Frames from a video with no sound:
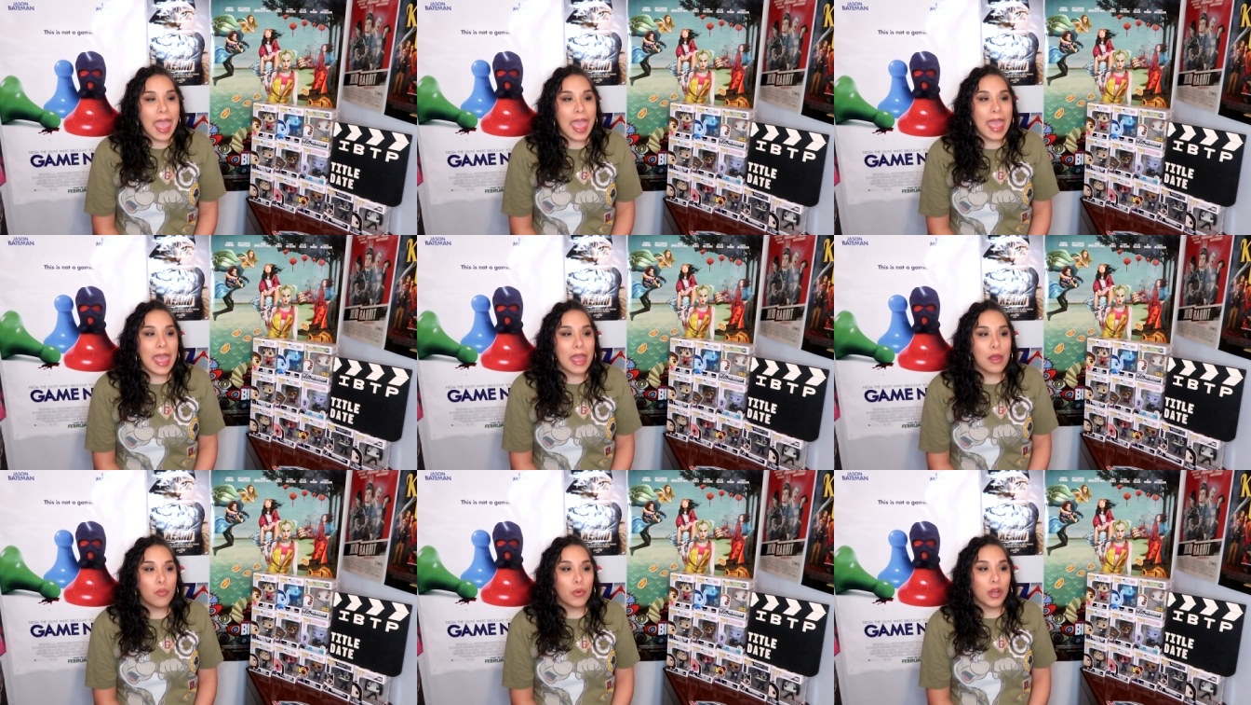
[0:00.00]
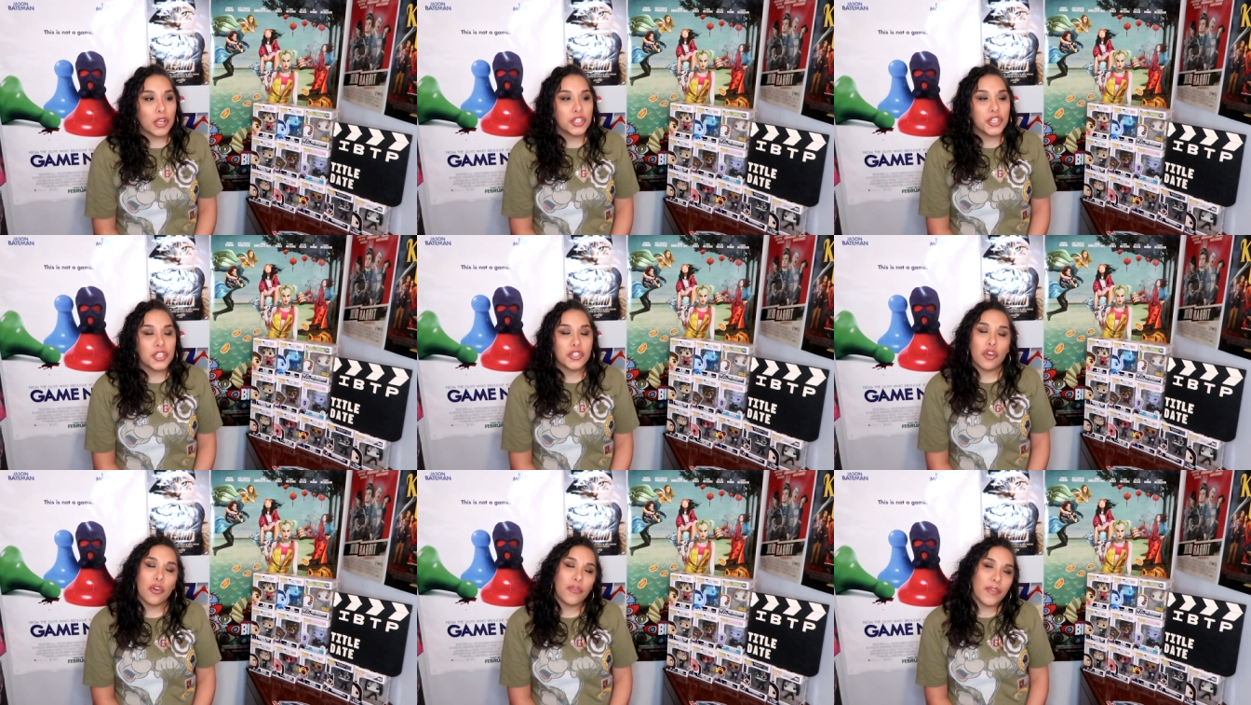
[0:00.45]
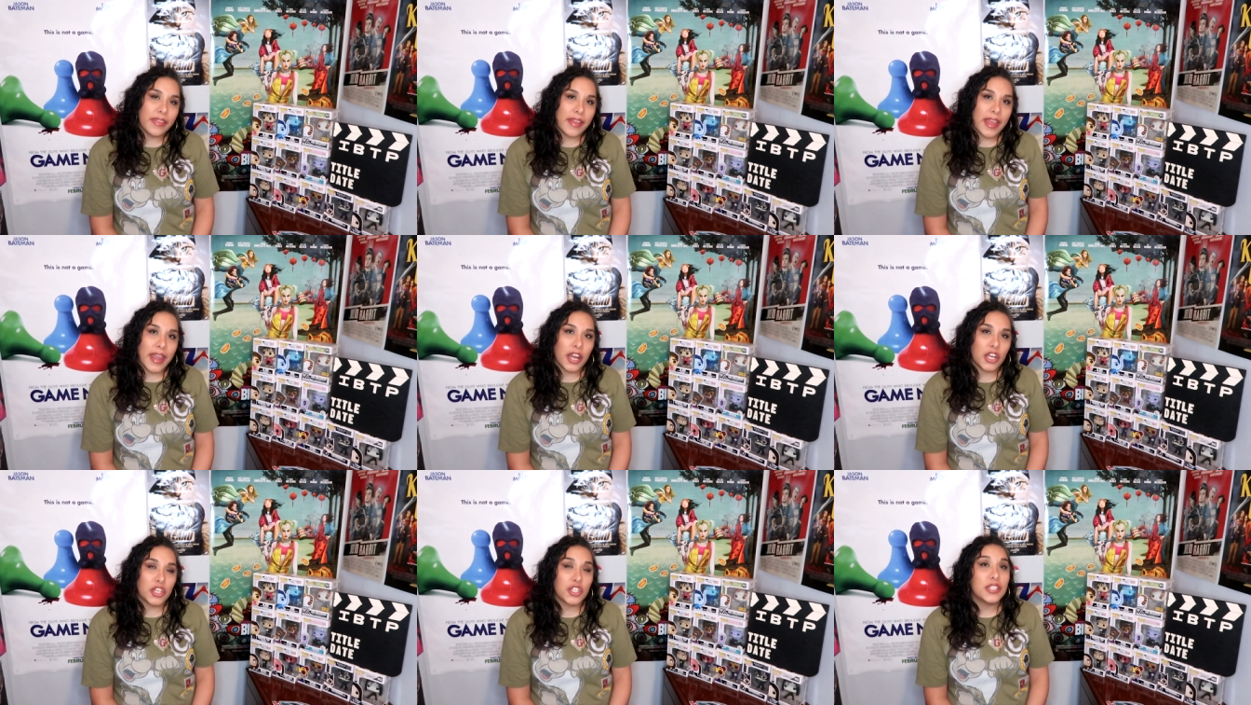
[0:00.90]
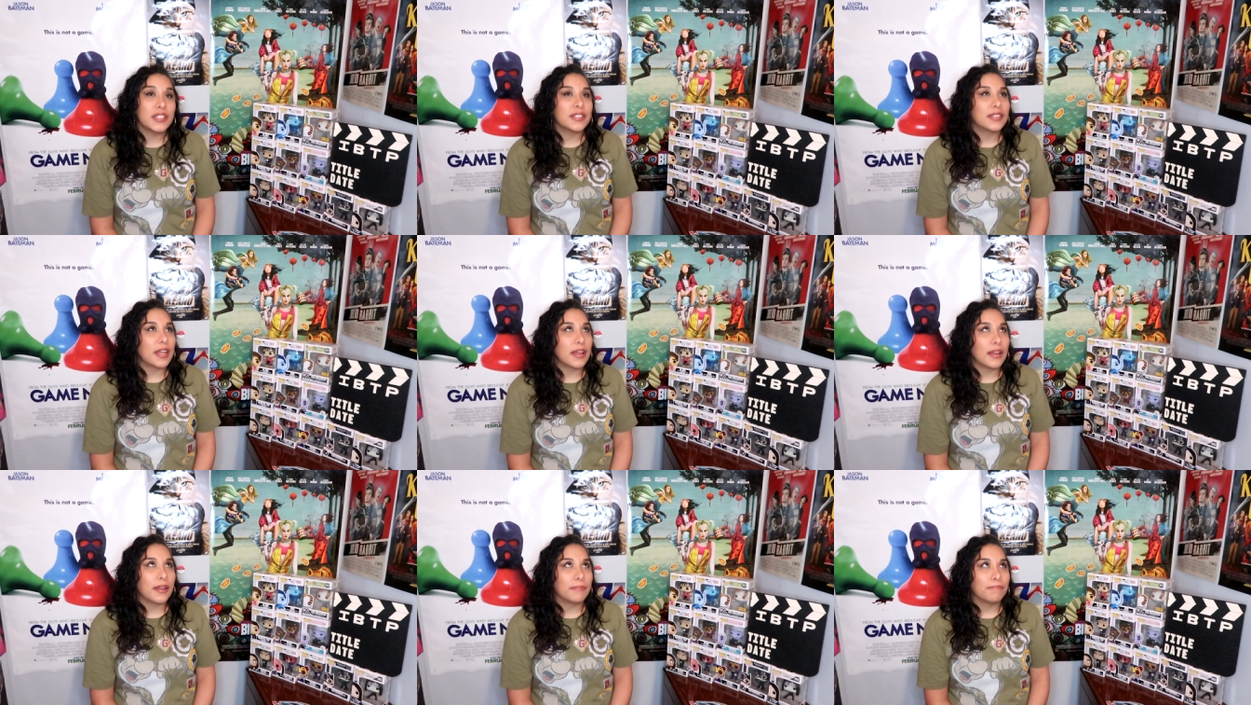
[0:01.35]
And while she's over there,
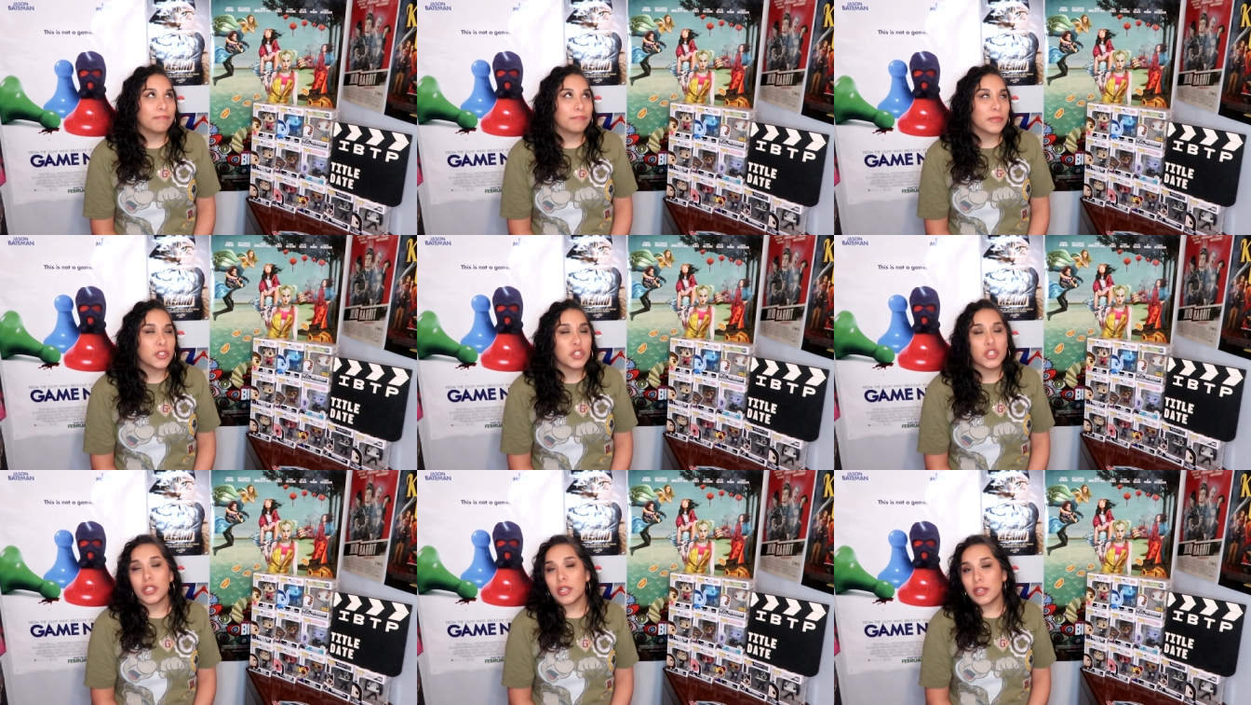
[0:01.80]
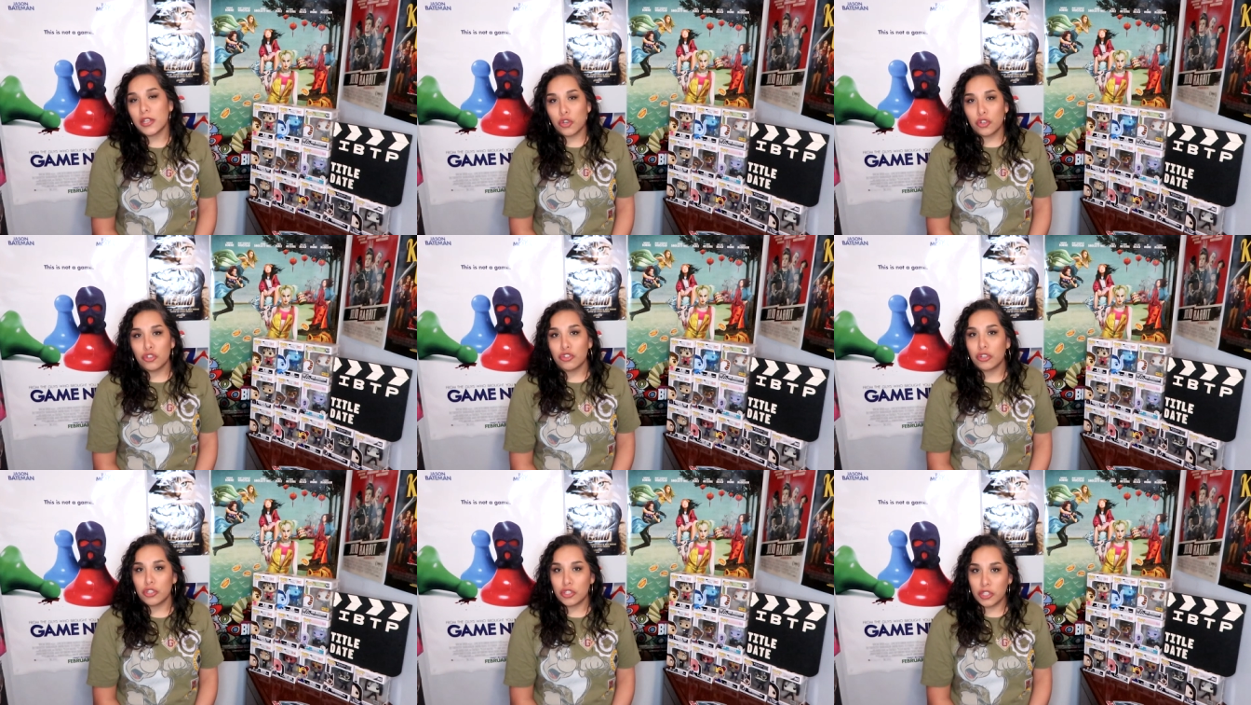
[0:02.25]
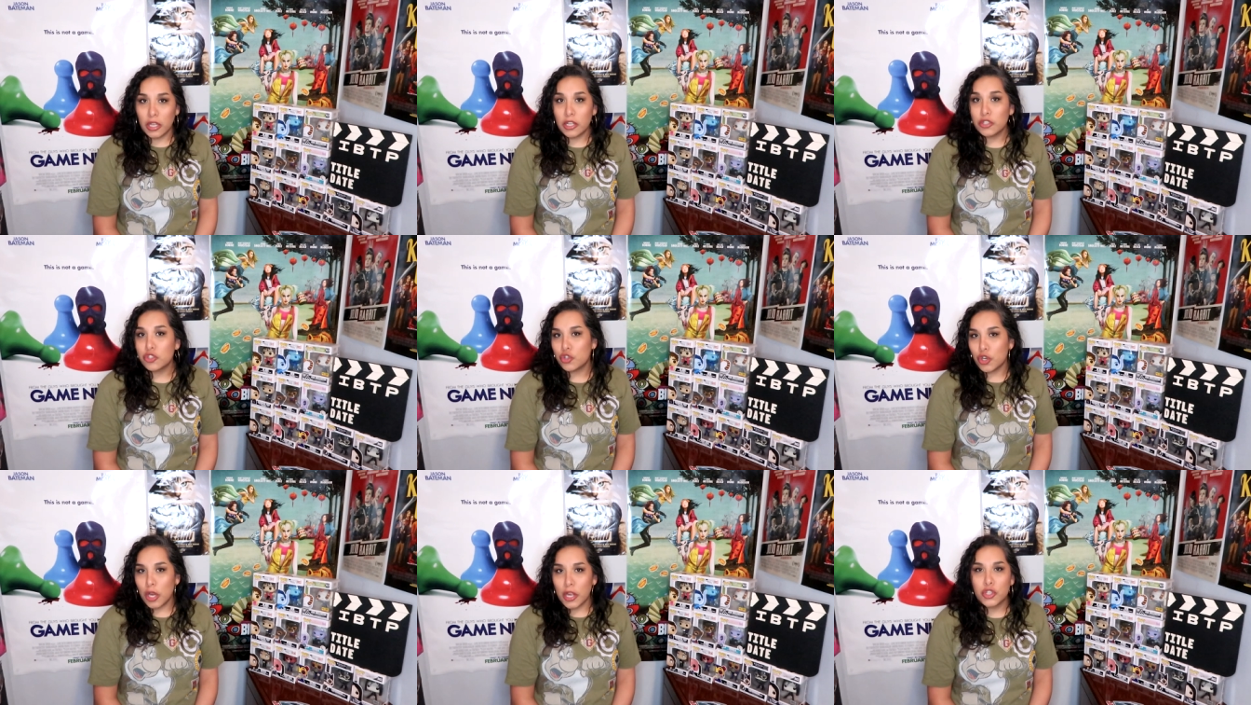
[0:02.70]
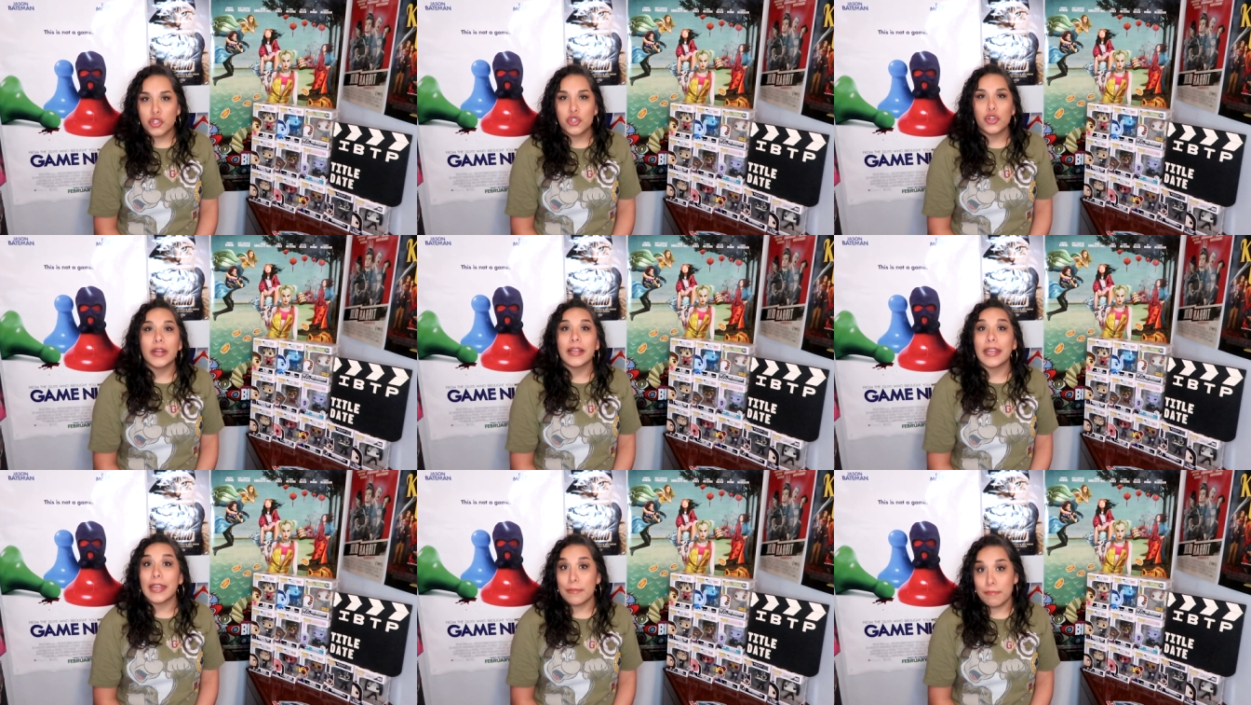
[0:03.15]
she's um she's a little a, a, a
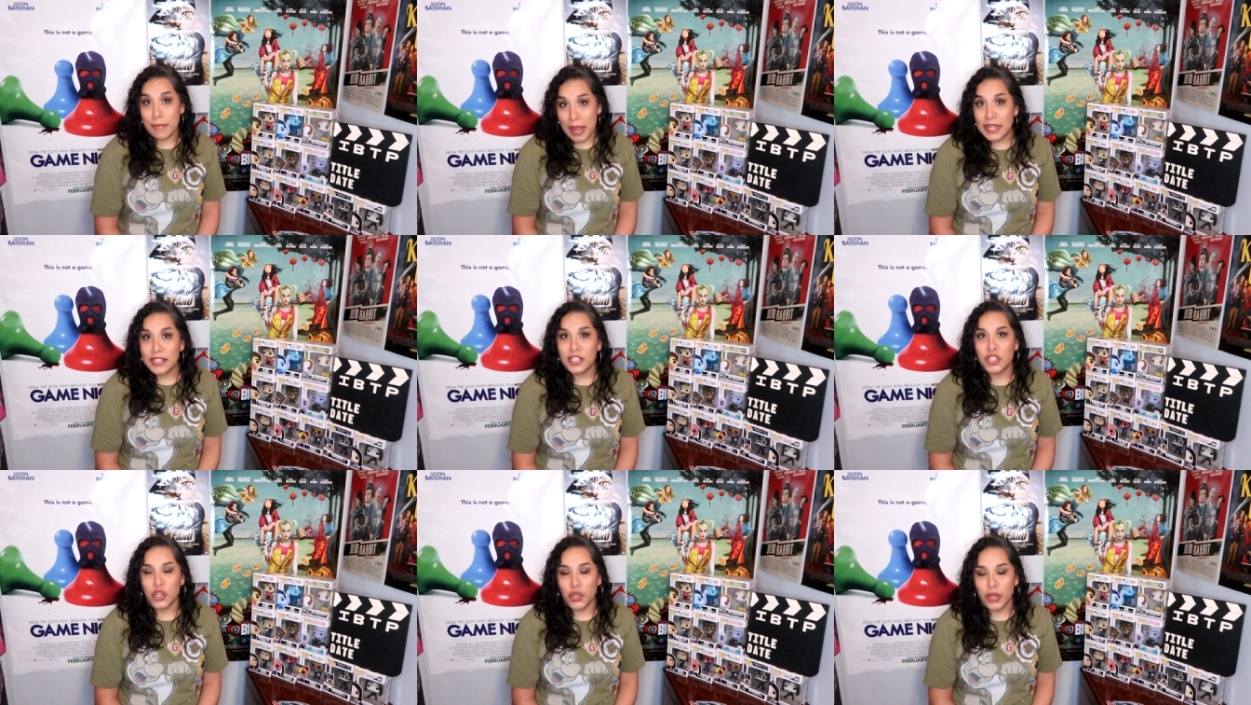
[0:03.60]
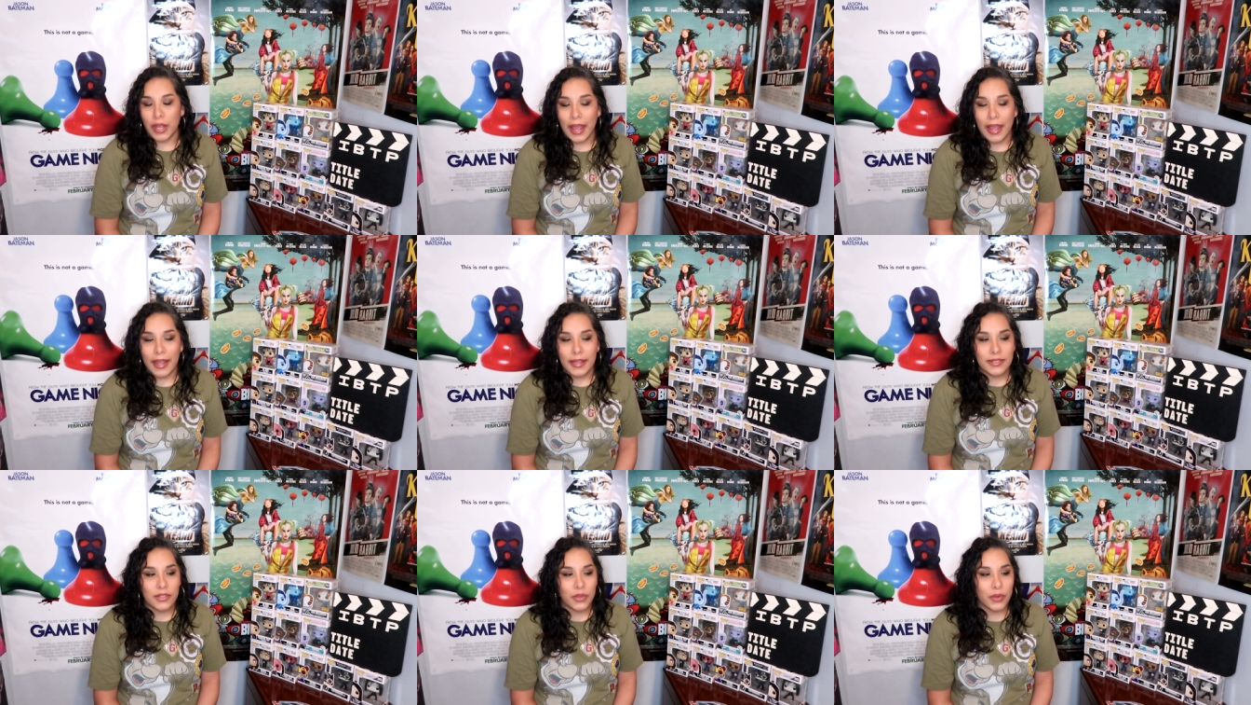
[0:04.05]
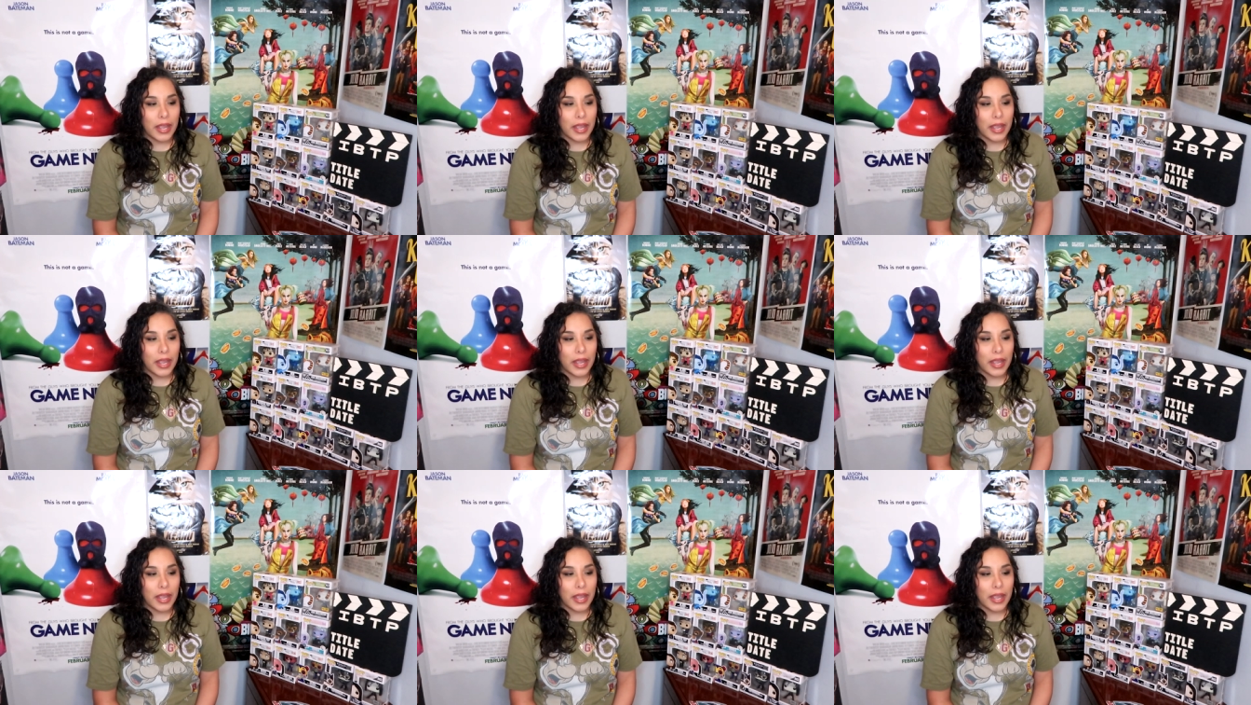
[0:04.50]
drunken mess, you guys.